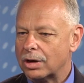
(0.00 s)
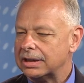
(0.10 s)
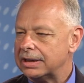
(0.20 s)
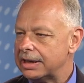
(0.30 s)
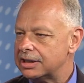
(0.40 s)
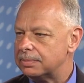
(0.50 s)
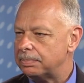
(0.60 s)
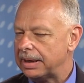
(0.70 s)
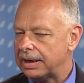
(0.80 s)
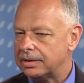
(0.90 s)
greatly
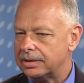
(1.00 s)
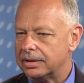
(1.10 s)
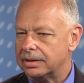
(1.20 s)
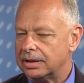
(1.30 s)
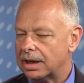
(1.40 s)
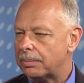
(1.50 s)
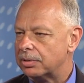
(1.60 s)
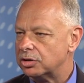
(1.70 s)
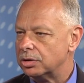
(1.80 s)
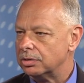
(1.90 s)
expanded the
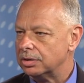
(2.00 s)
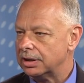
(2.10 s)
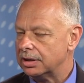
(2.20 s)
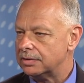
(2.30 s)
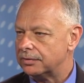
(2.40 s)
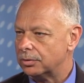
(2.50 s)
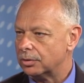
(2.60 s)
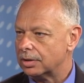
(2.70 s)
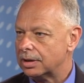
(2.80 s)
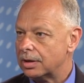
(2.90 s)
opportunities
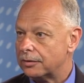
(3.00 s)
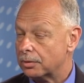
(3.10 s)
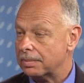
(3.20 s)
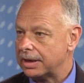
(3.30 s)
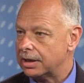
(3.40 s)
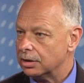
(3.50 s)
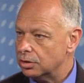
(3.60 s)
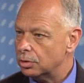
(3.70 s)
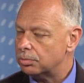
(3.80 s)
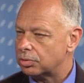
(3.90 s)
for making
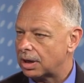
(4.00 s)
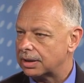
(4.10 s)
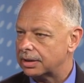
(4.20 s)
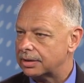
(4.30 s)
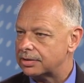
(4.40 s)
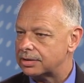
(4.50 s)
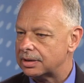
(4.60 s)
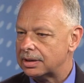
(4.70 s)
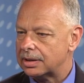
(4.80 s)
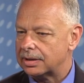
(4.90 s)
new products
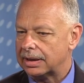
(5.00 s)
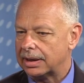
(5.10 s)
that